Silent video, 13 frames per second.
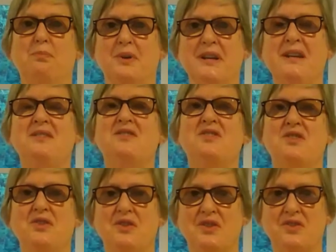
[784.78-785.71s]
bring us
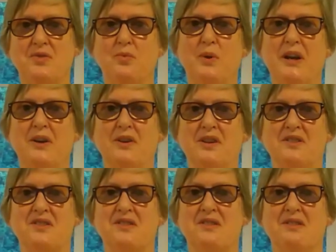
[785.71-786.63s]
to this
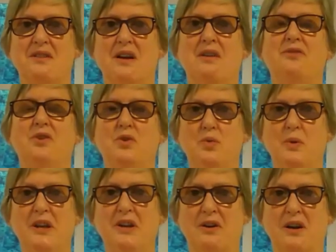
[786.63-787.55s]
awareness of who
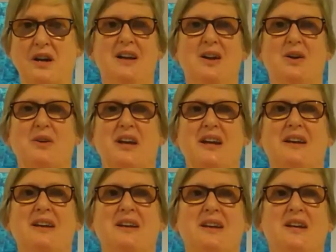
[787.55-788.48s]
we are.
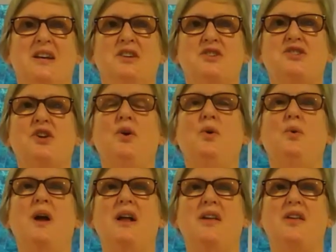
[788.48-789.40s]

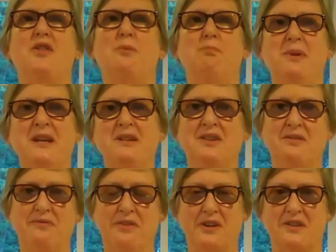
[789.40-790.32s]
So the big
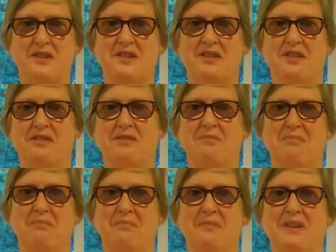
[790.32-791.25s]
difference
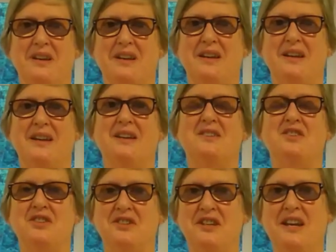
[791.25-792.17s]
in
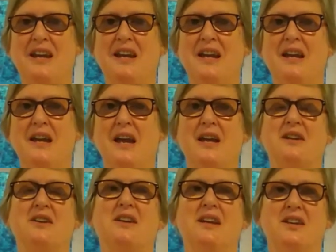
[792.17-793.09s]
today
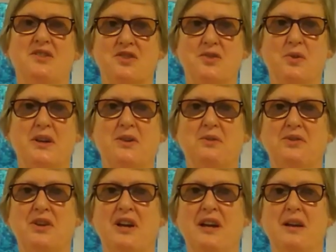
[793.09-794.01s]
and historical
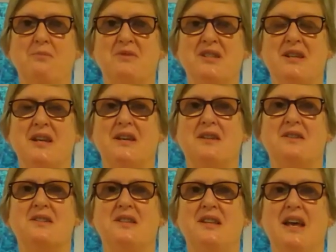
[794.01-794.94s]
times
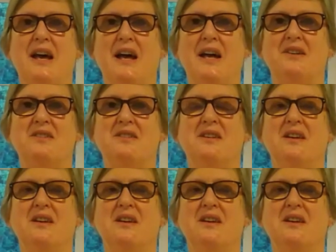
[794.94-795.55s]
is that